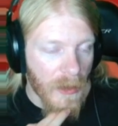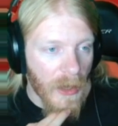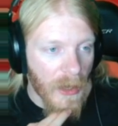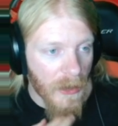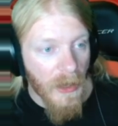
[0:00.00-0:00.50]

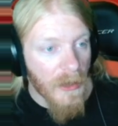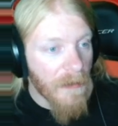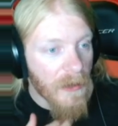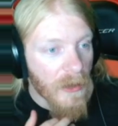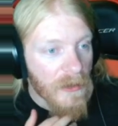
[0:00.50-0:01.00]
And it
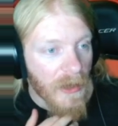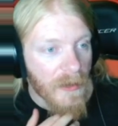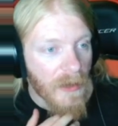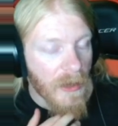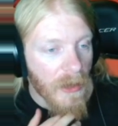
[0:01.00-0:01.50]
definitely looks
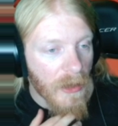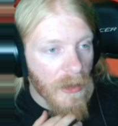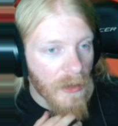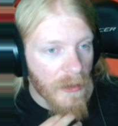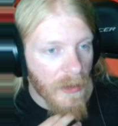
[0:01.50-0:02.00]
like they
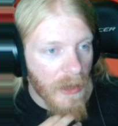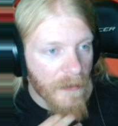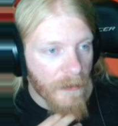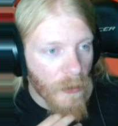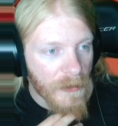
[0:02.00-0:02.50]

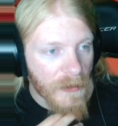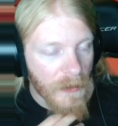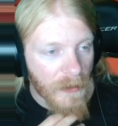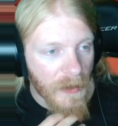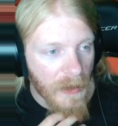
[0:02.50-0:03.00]
have more
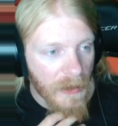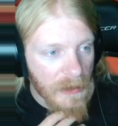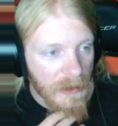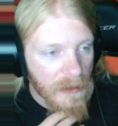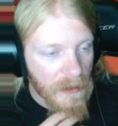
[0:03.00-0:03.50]
skills than
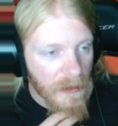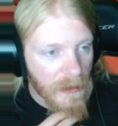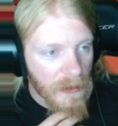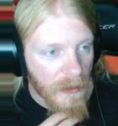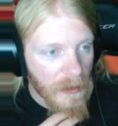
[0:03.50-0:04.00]

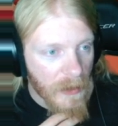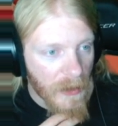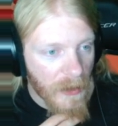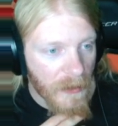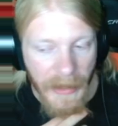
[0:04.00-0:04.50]

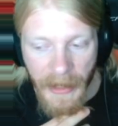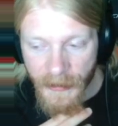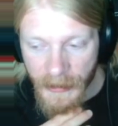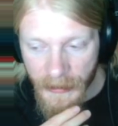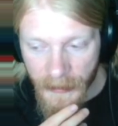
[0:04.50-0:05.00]

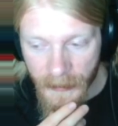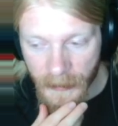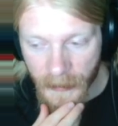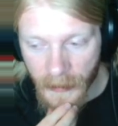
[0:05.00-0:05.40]
last year.